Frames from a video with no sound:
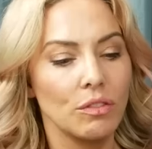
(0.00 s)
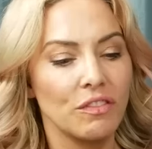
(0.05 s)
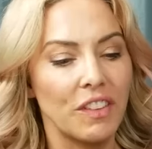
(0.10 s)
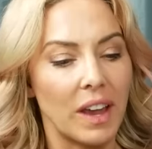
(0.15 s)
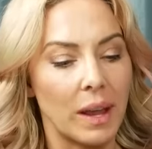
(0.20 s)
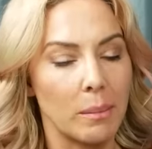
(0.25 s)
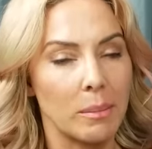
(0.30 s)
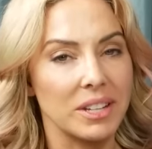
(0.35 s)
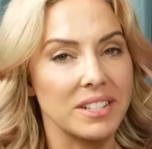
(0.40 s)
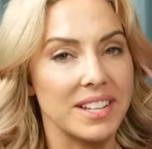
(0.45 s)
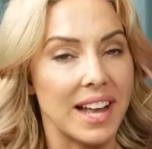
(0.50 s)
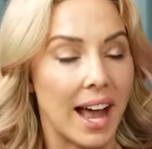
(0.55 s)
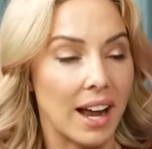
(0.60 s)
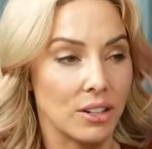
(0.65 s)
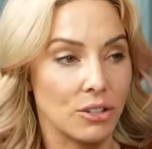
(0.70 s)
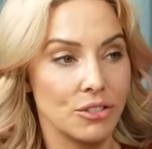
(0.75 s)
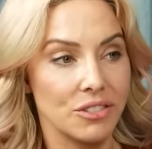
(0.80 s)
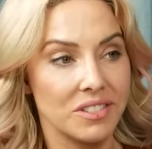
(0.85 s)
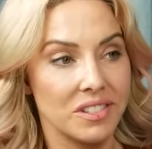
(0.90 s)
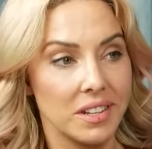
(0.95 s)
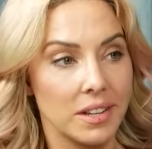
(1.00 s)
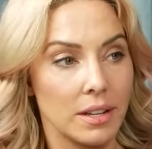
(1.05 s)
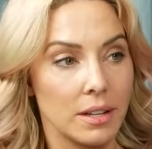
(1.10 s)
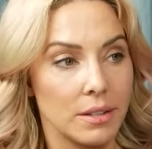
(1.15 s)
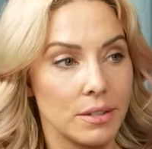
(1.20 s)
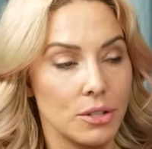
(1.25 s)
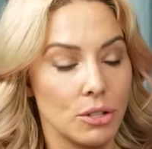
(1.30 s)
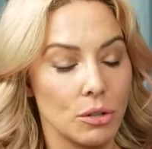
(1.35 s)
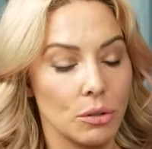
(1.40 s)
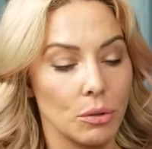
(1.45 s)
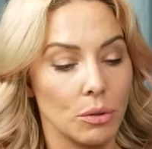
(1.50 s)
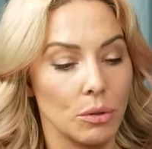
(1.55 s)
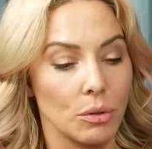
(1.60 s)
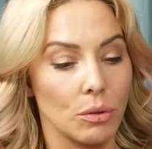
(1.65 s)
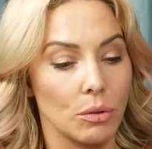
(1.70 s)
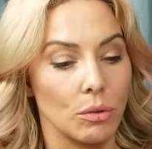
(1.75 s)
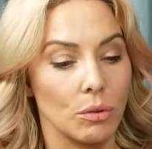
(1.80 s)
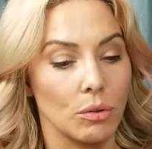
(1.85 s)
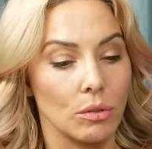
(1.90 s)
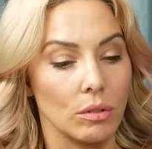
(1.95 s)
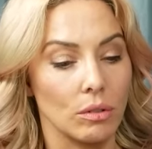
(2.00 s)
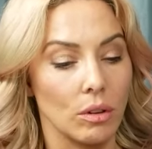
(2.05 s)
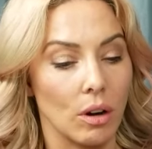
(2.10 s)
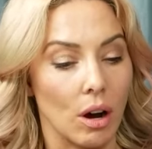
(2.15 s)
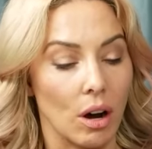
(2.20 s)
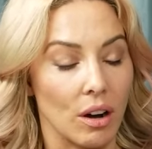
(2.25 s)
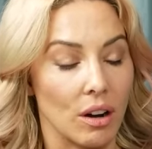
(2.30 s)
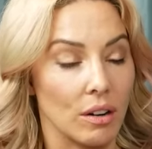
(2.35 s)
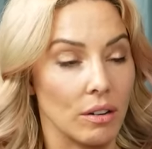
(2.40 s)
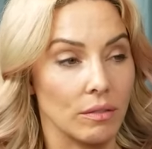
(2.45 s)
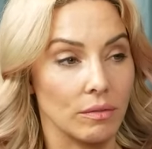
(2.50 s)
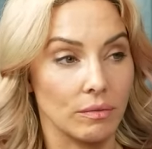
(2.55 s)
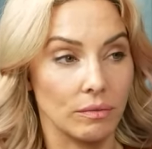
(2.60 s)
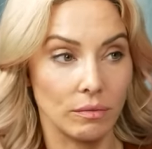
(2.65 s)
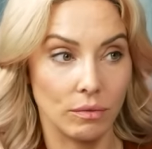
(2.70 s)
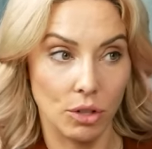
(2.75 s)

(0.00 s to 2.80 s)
famous actresses who are